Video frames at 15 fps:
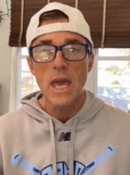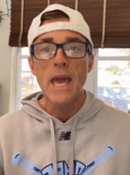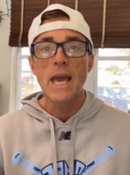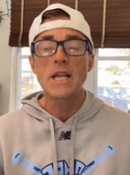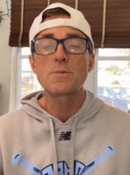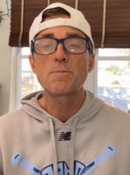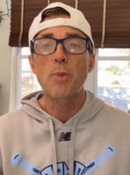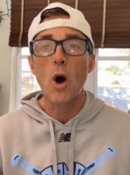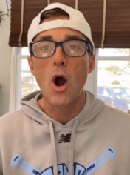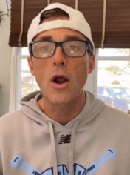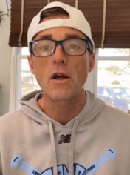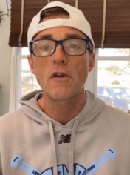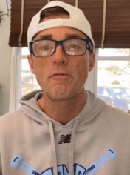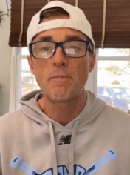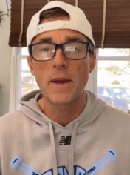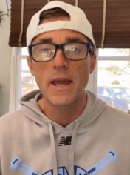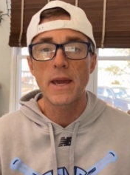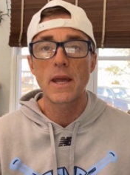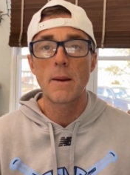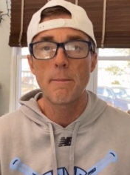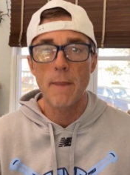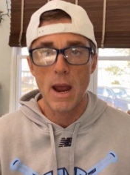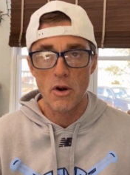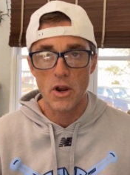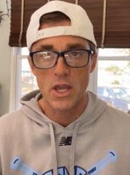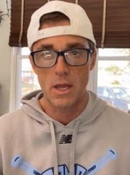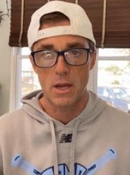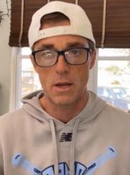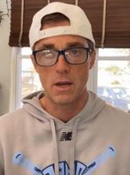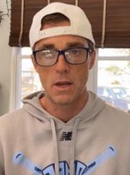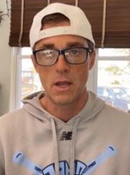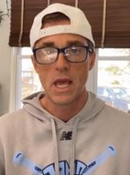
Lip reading: it's part of being an American.